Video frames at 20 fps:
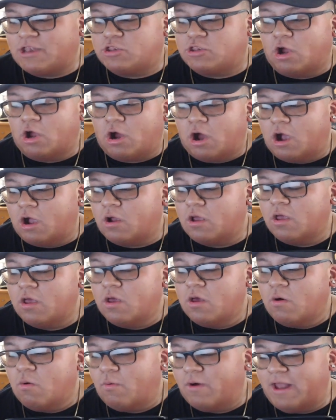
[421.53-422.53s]
Dog.
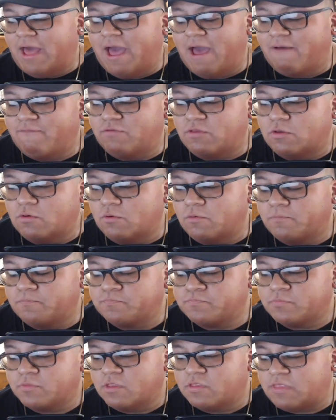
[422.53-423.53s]
What have you,
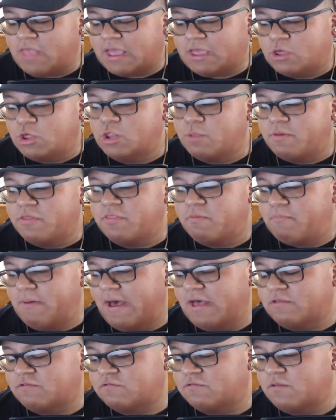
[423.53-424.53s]
that could have been the
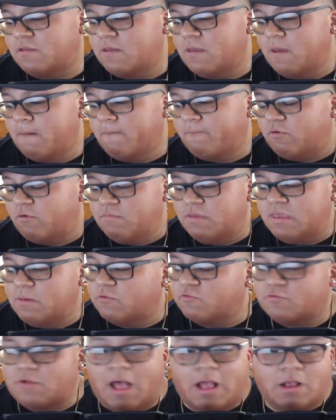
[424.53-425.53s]
best. For me, it
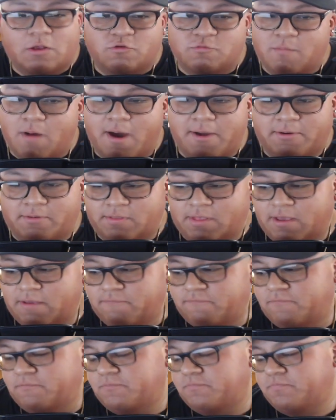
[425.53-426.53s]
was Rocko's Modern Life.